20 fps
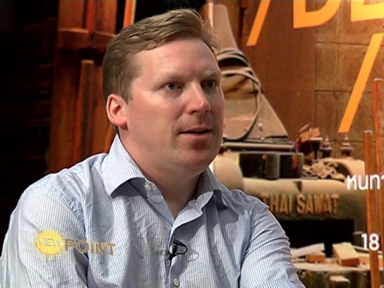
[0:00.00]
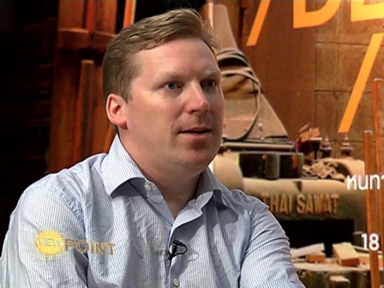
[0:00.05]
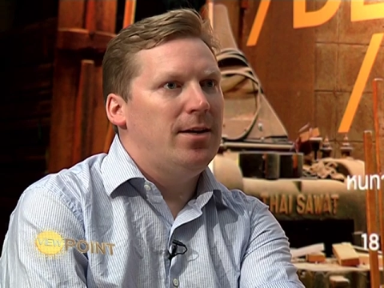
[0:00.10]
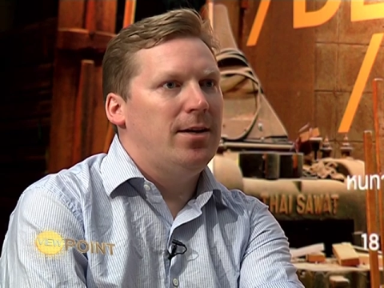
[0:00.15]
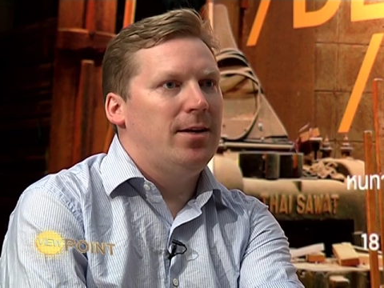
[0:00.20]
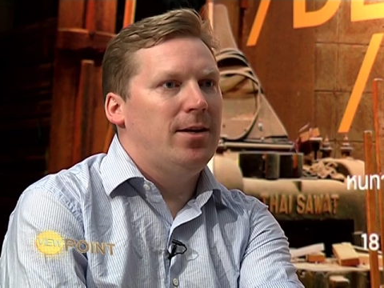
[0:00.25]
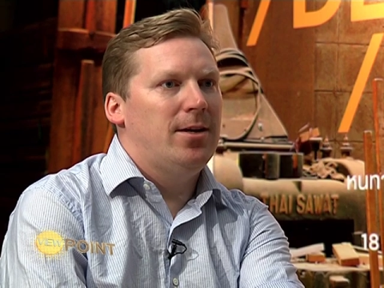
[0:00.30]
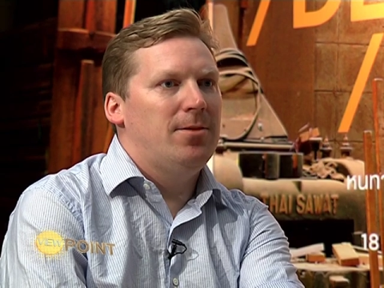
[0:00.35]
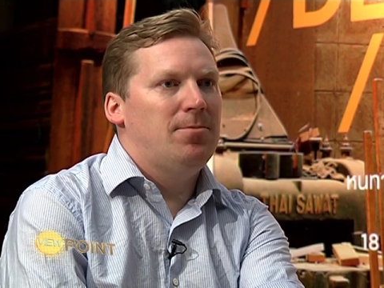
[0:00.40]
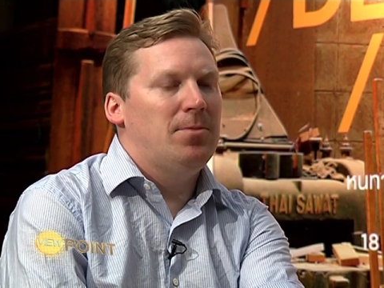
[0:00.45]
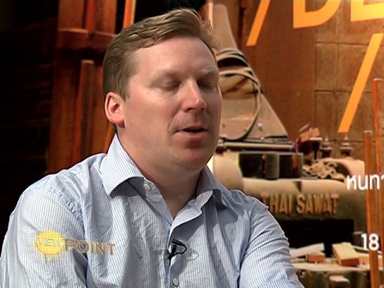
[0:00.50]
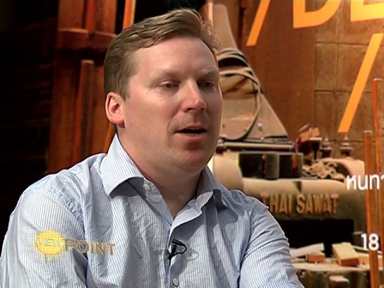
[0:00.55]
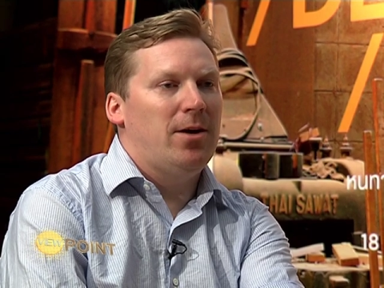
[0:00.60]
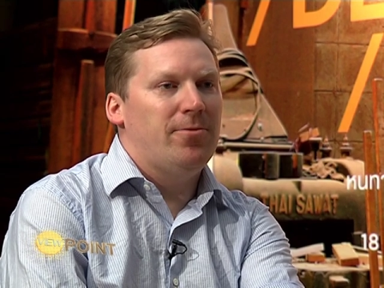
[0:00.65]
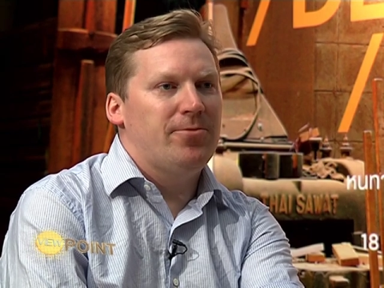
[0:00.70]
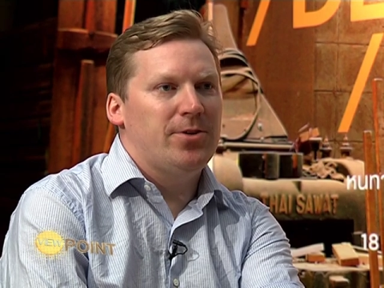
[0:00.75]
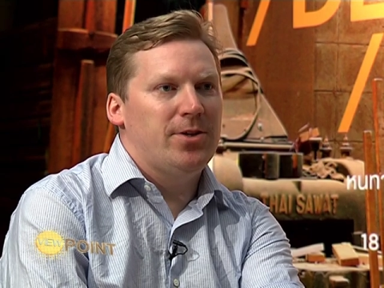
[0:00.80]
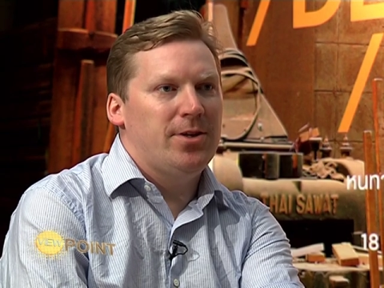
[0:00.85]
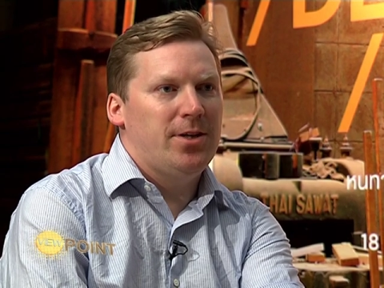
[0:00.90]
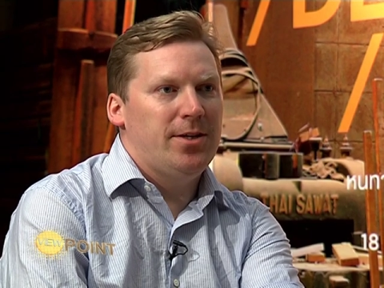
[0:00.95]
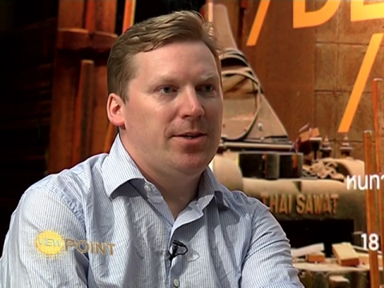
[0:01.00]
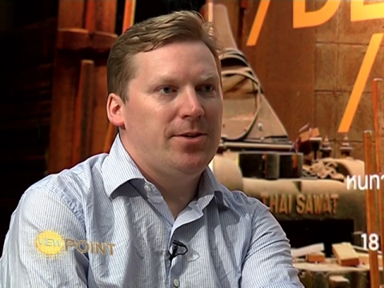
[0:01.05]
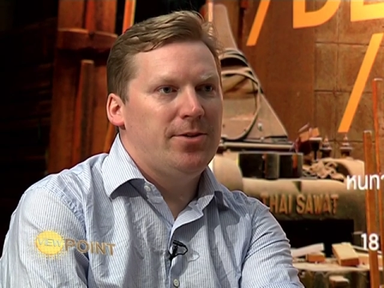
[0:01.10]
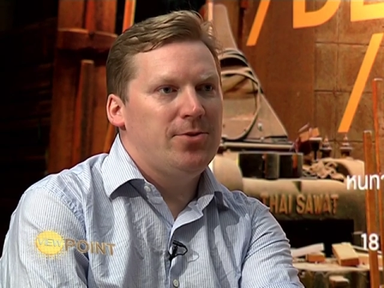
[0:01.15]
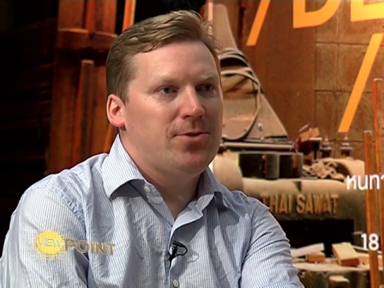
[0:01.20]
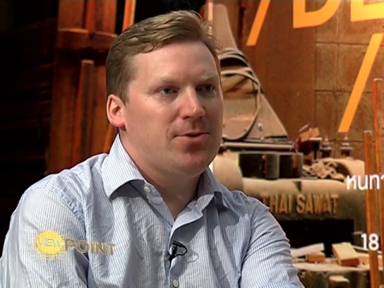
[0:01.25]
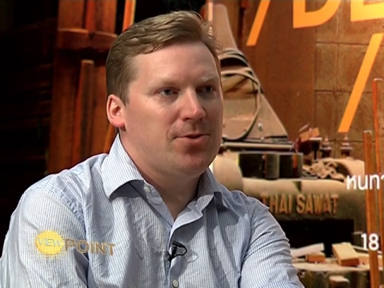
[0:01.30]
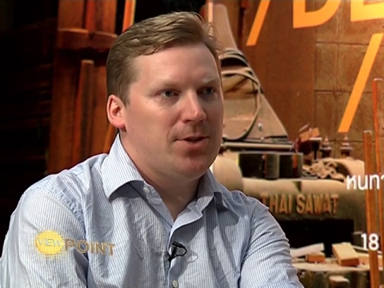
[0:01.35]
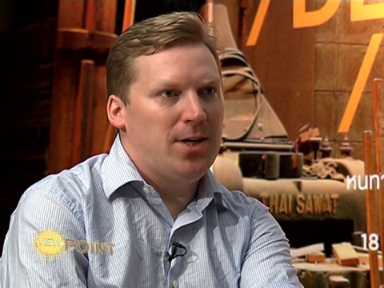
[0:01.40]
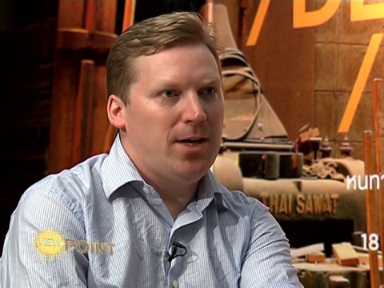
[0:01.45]
after
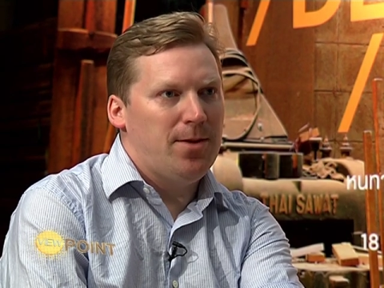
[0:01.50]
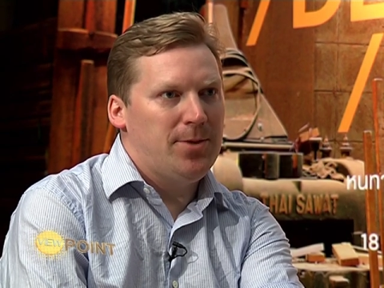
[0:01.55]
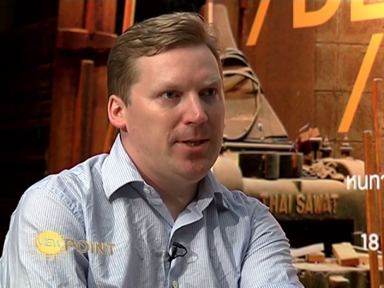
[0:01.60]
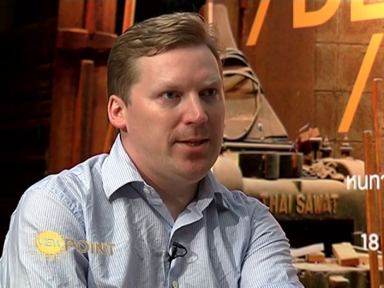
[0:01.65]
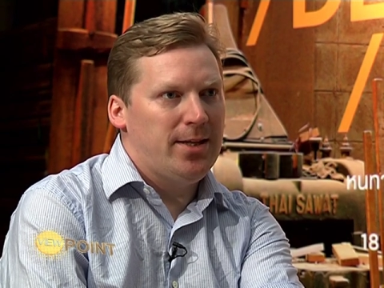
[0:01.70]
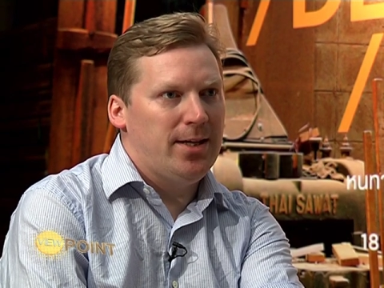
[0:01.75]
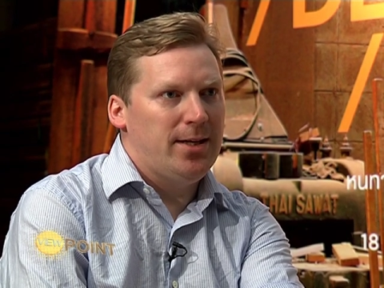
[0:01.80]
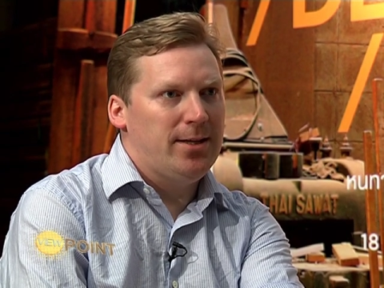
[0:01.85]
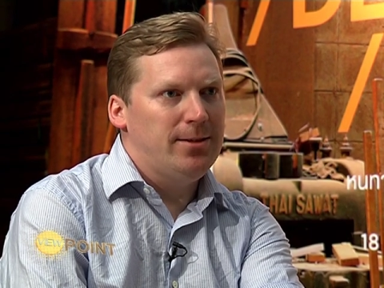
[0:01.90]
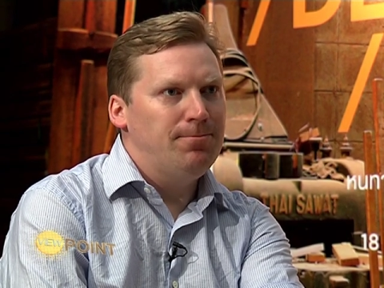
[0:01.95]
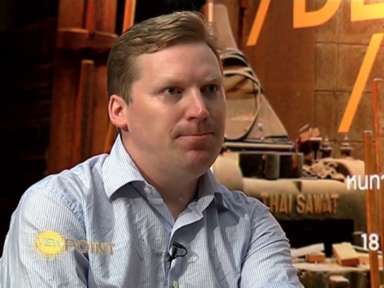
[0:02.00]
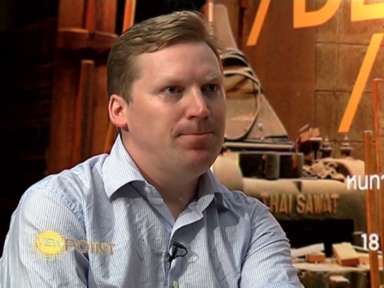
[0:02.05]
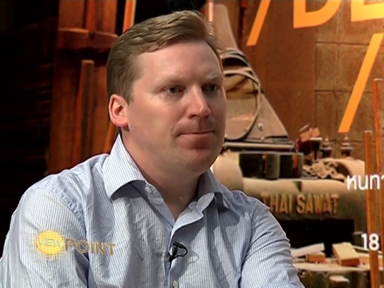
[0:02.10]
the tsunami there.